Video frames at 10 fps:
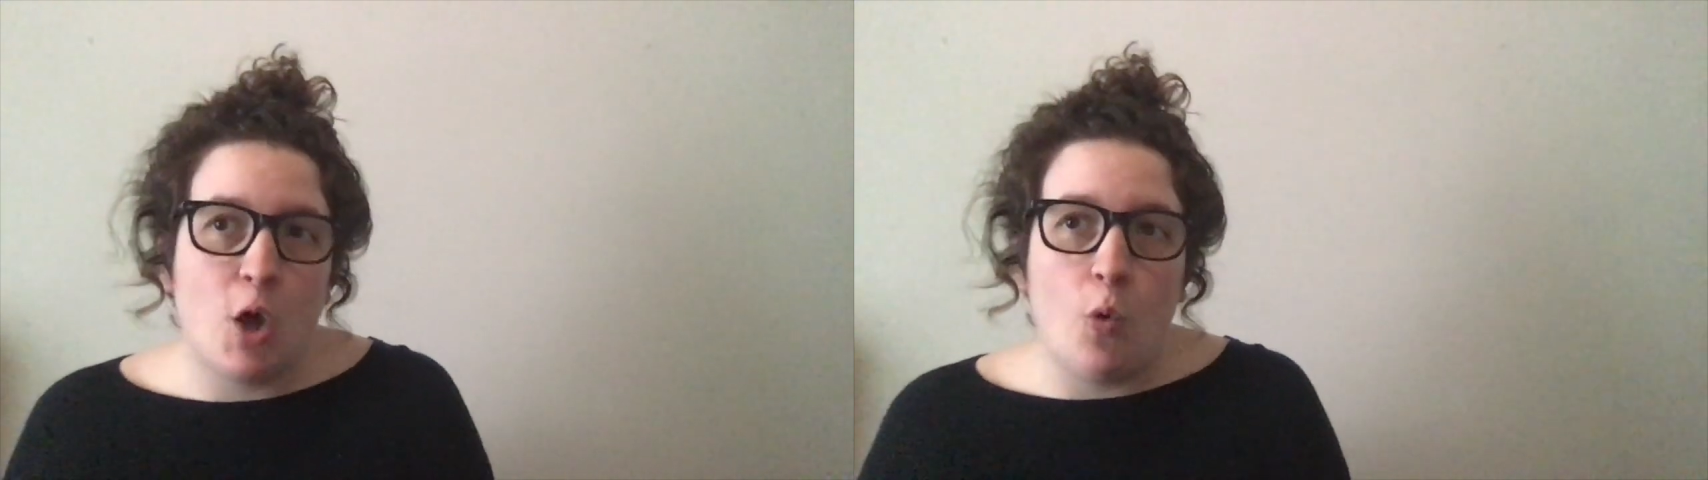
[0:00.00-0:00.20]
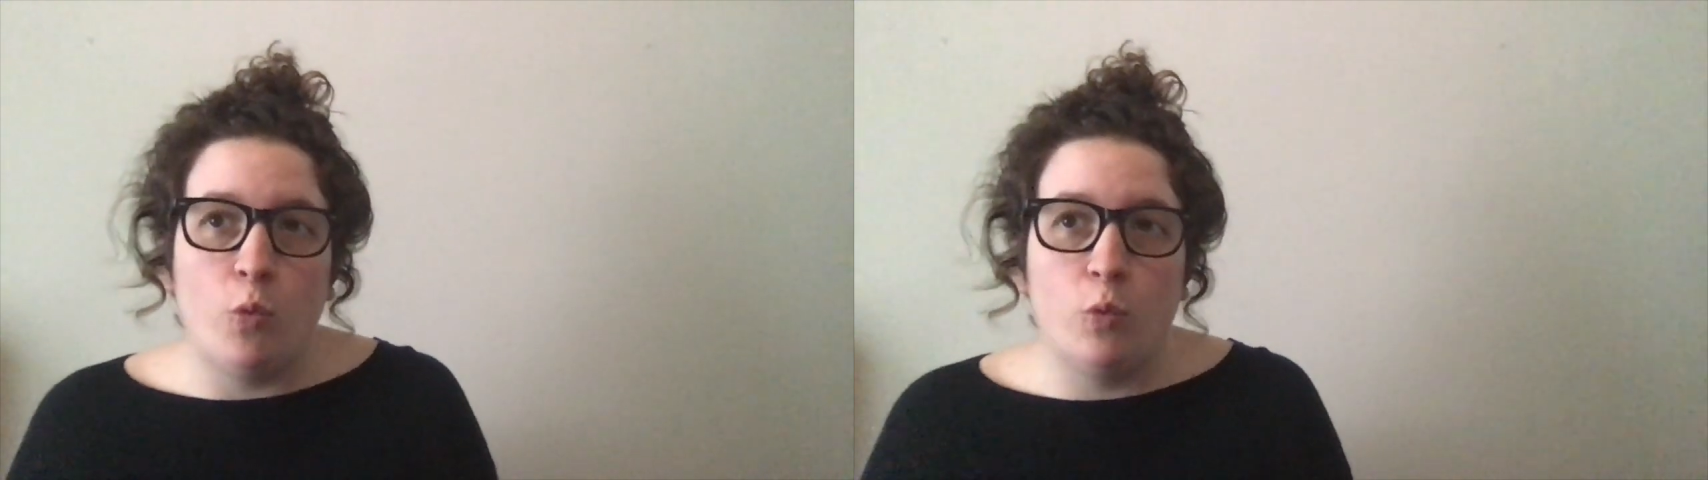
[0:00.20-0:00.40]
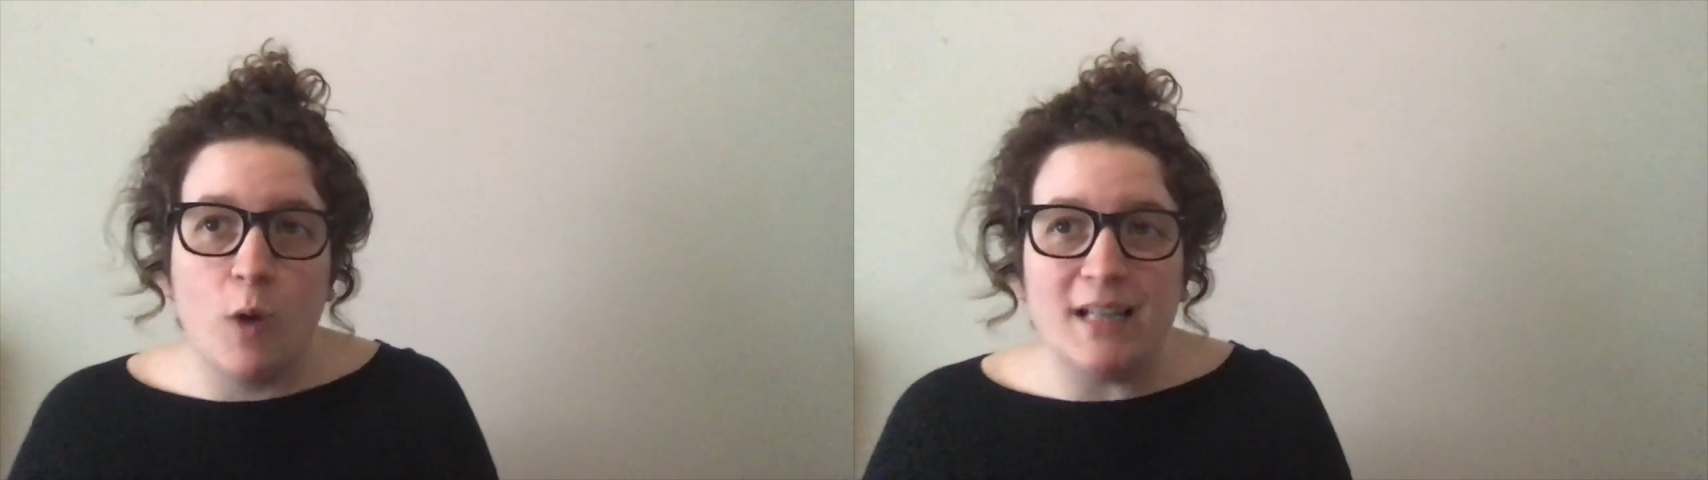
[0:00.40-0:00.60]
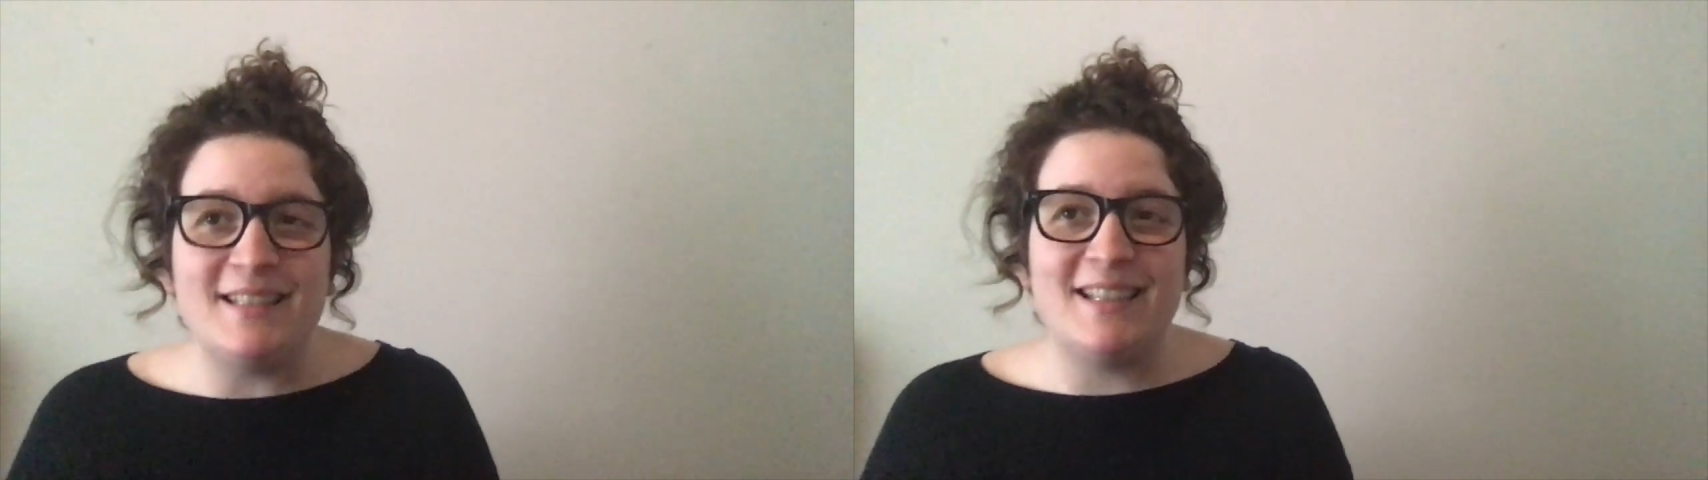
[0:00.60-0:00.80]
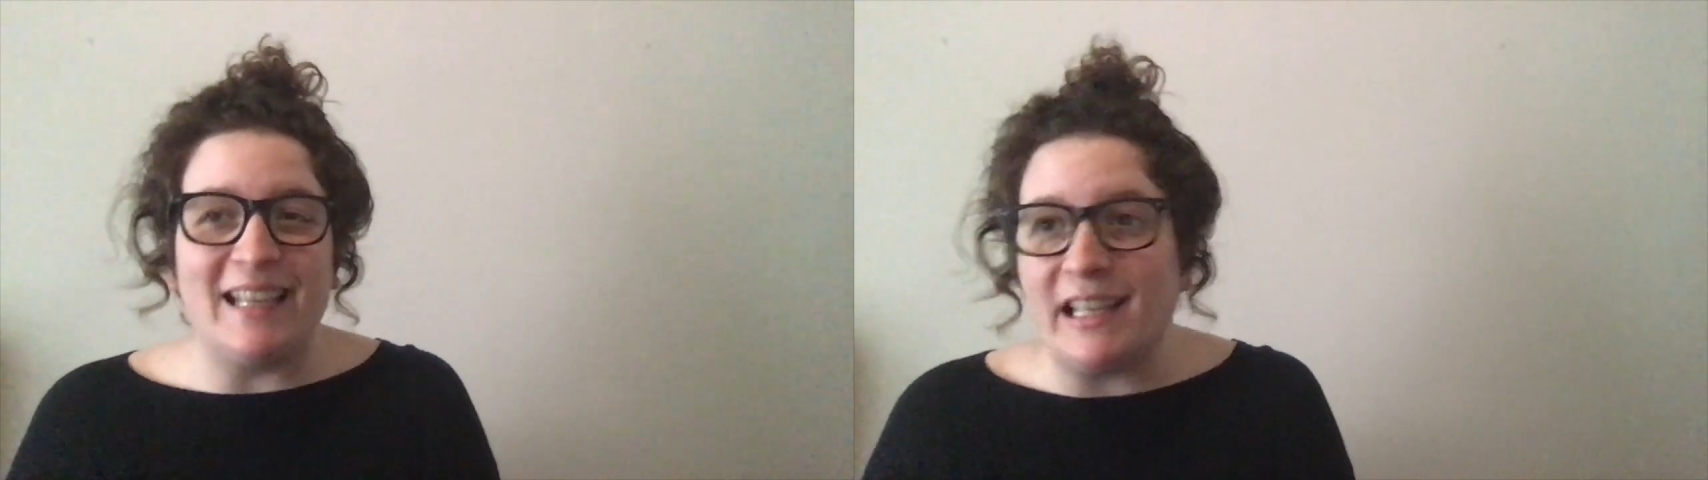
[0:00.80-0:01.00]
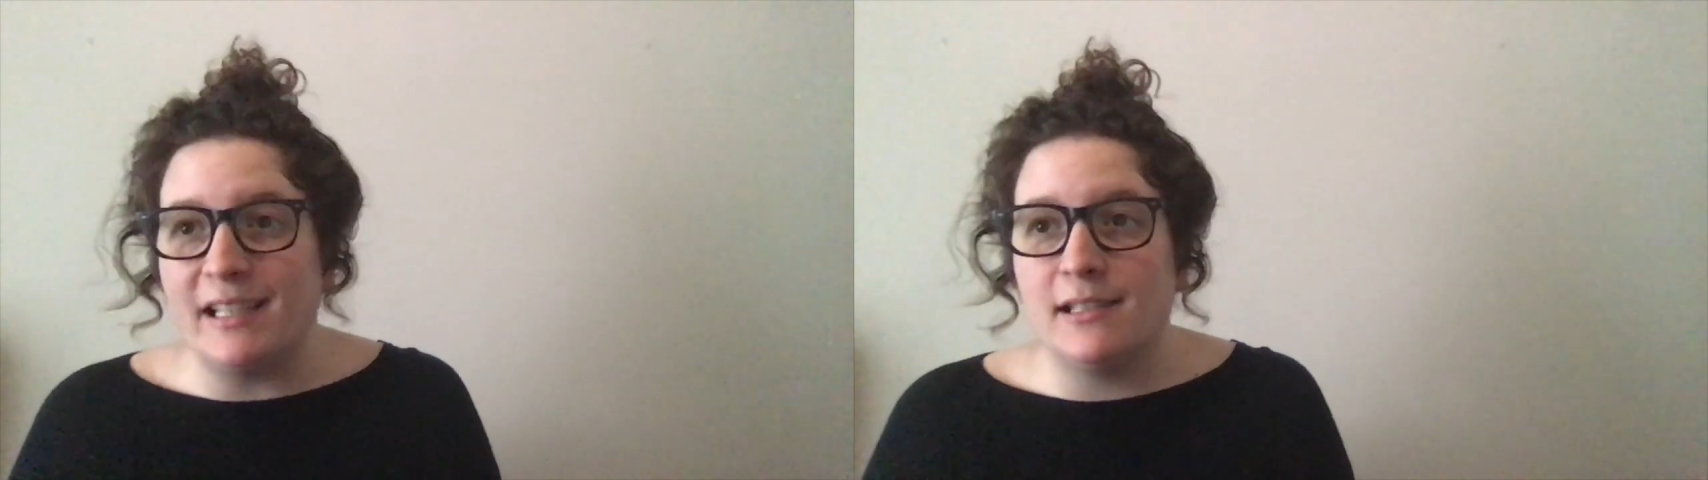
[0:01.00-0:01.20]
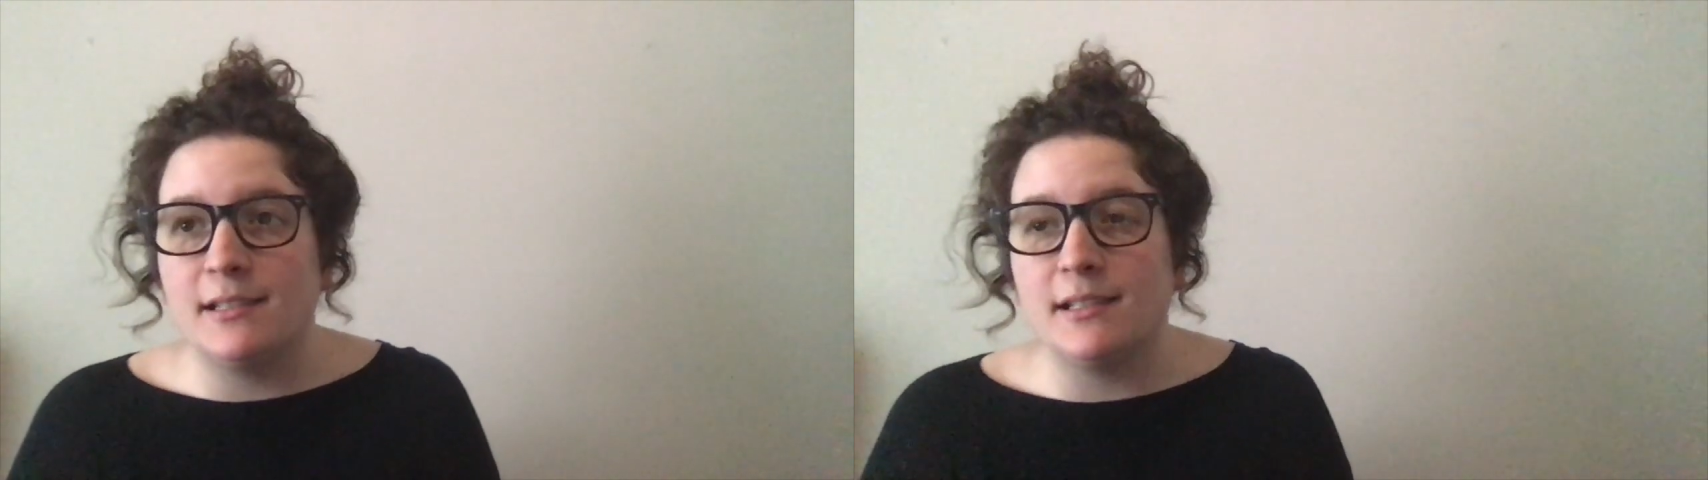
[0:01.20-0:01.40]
what is